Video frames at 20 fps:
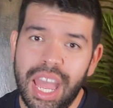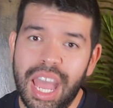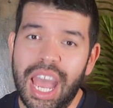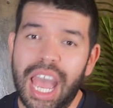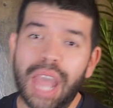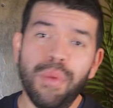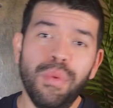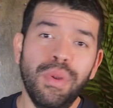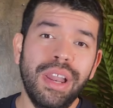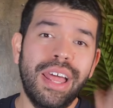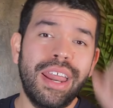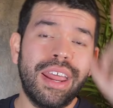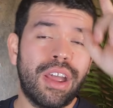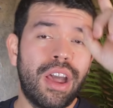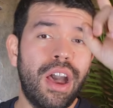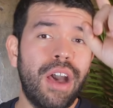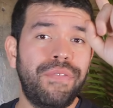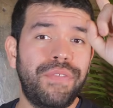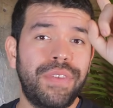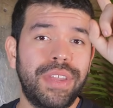I would like a
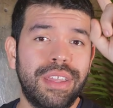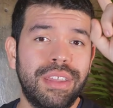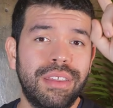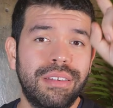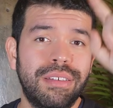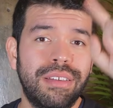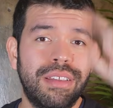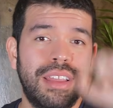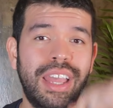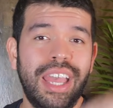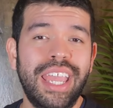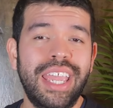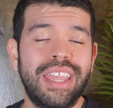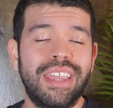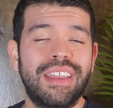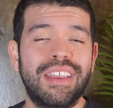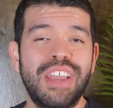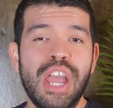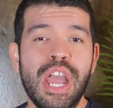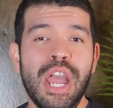coffee. Hey,
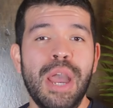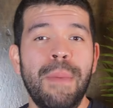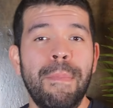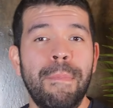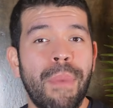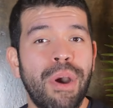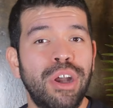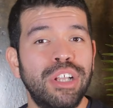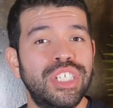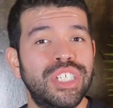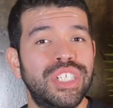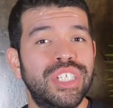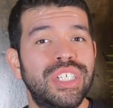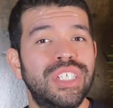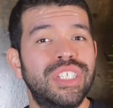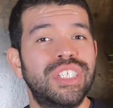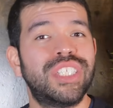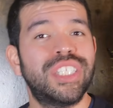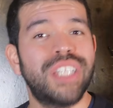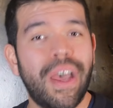much
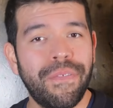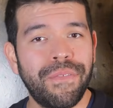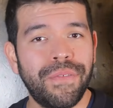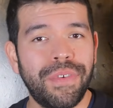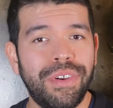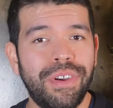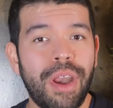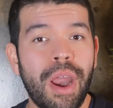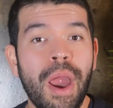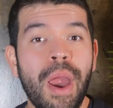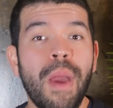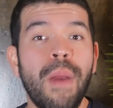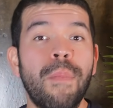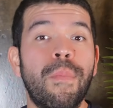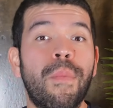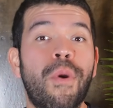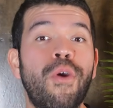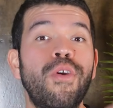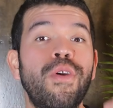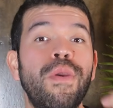softer,
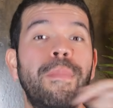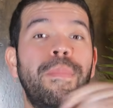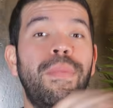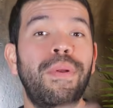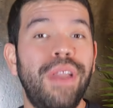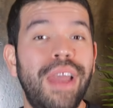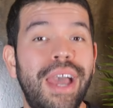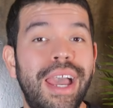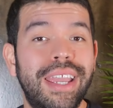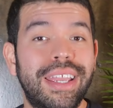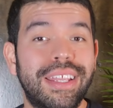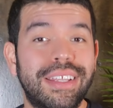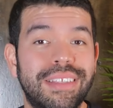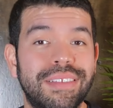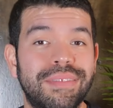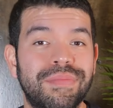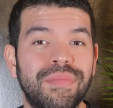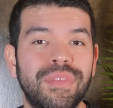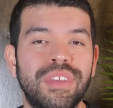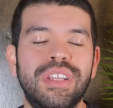more polite.
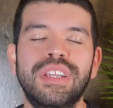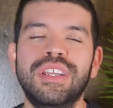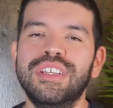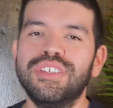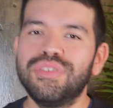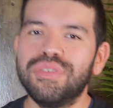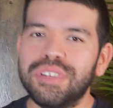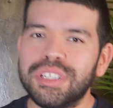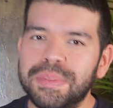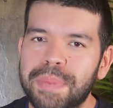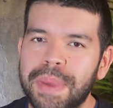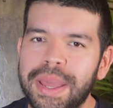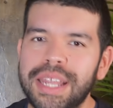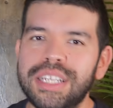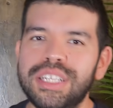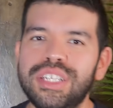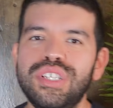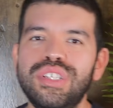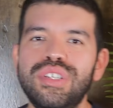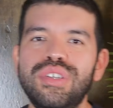So
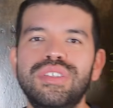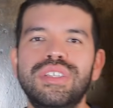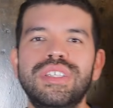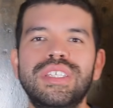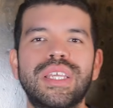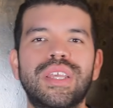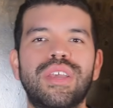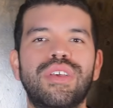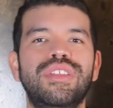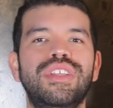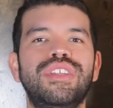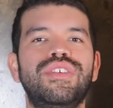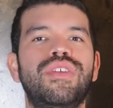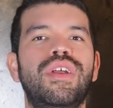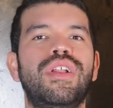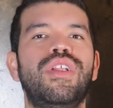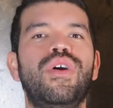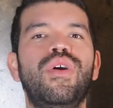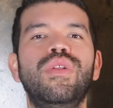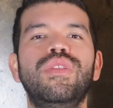Spanish uses the
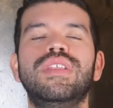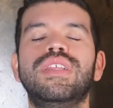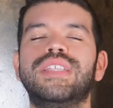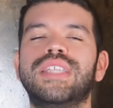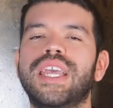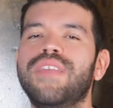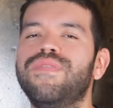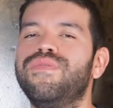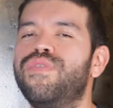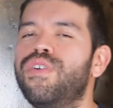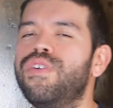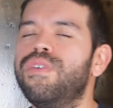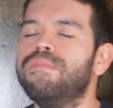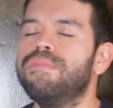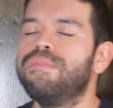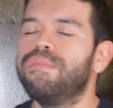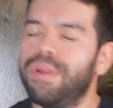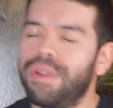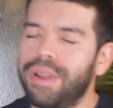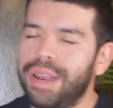conditional all the time for
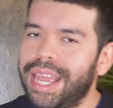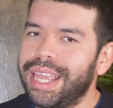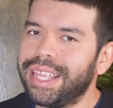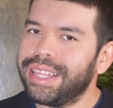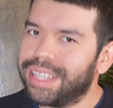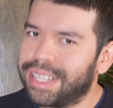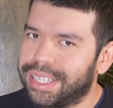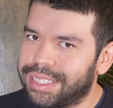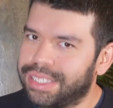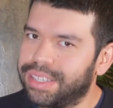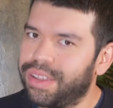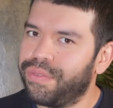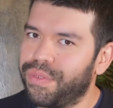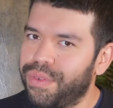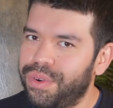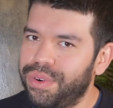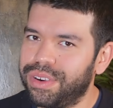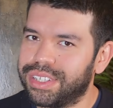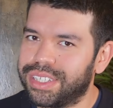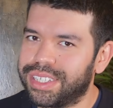politeness, of
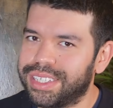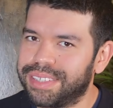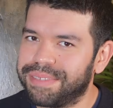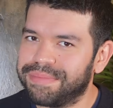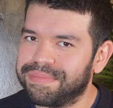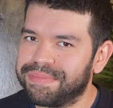course.